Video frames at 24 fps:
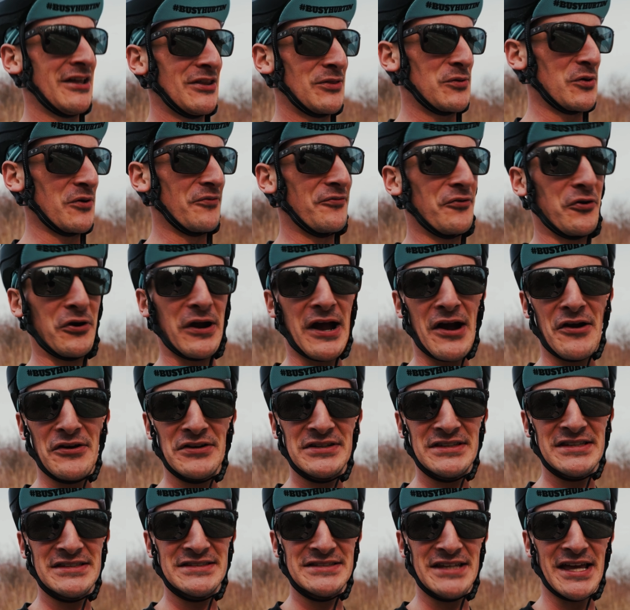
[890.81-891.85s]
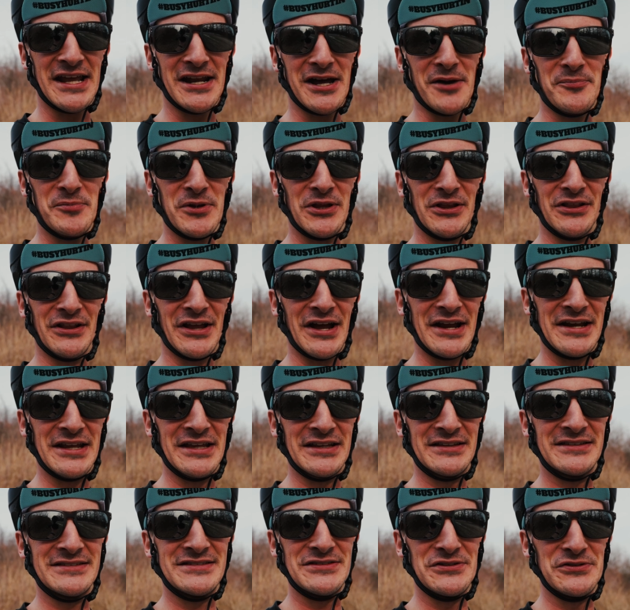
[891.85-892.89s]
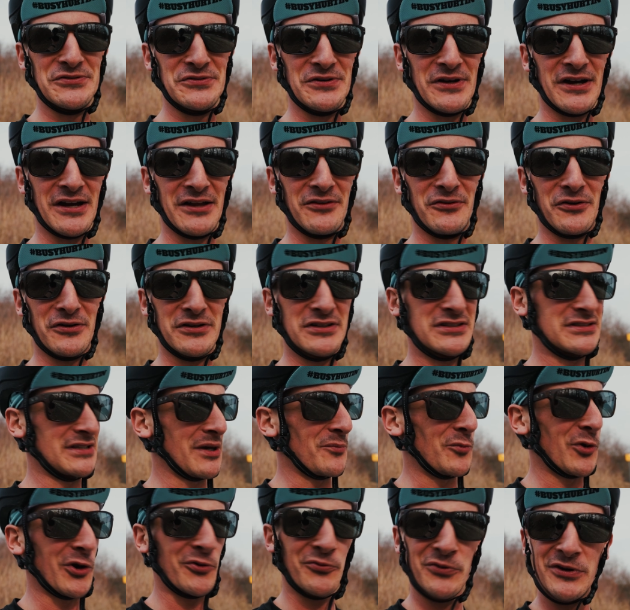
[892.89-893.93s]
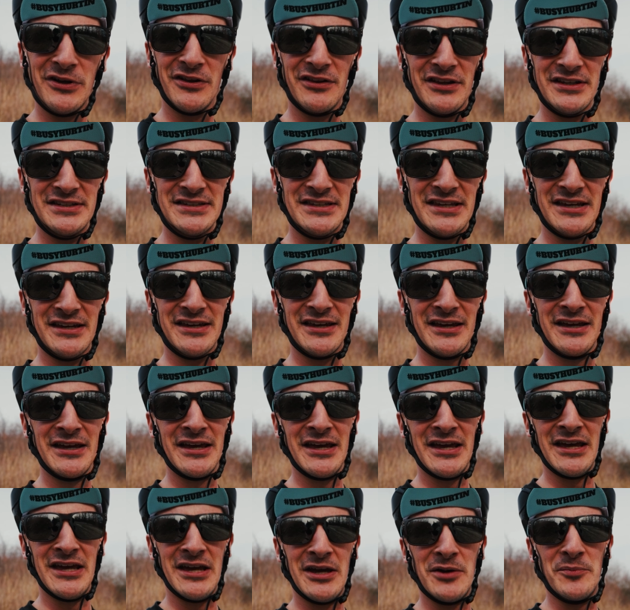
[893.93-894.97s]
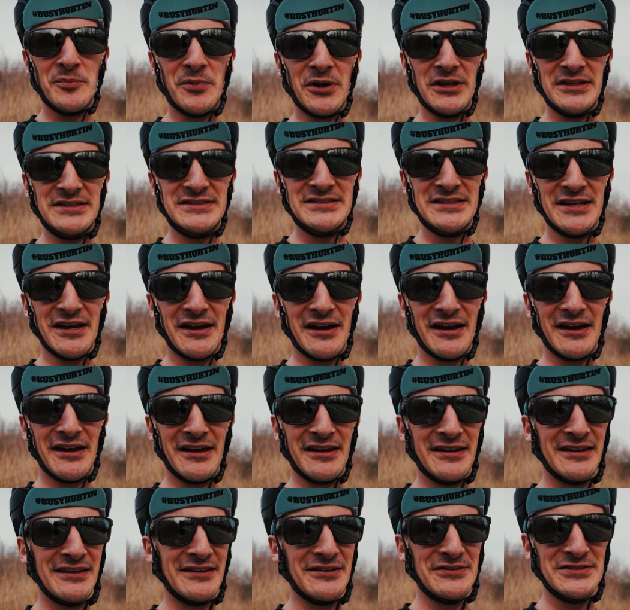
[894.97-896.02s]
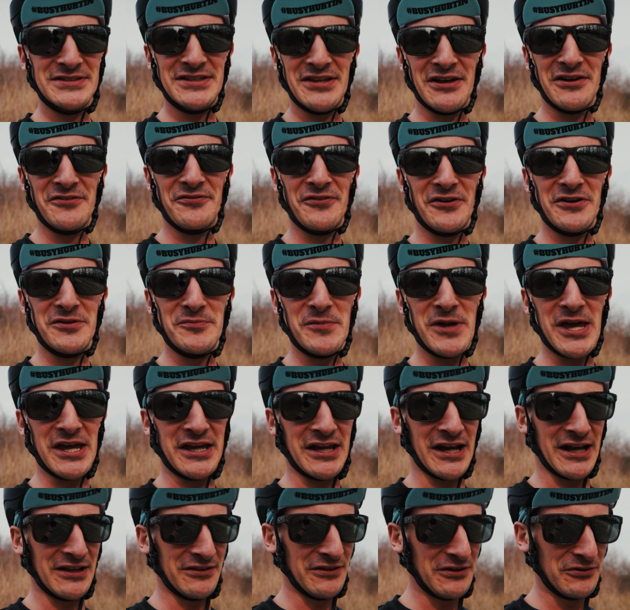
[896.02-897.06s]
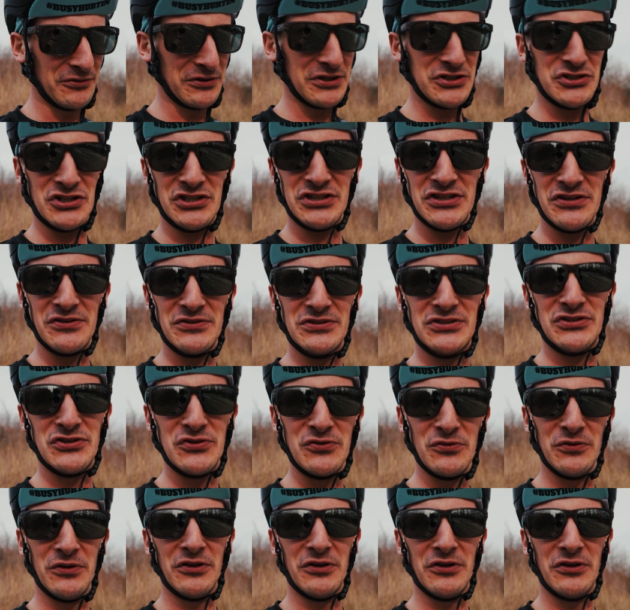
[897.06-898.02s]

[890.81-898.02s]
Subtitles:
3 or 4 hours to set up and light it to look somewhat realistic, but it was a ton of fun to make. I literally just used 2